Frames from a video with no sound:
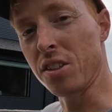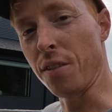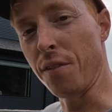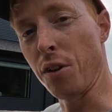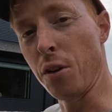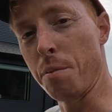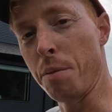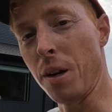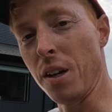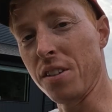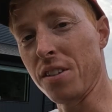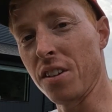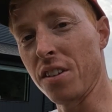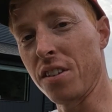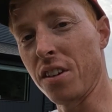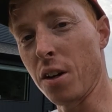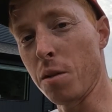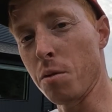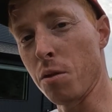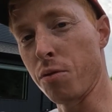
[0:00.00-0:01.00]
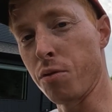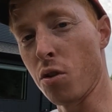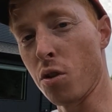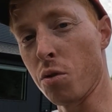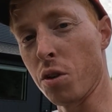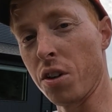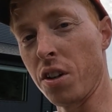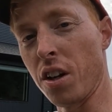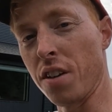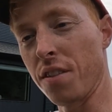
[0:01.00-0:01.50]
a few pieces here before
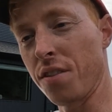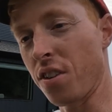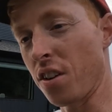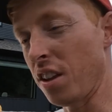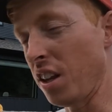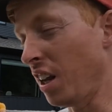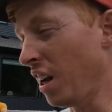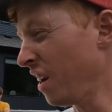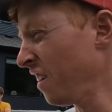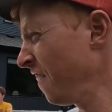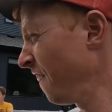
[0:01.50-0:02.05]
we're done for the day.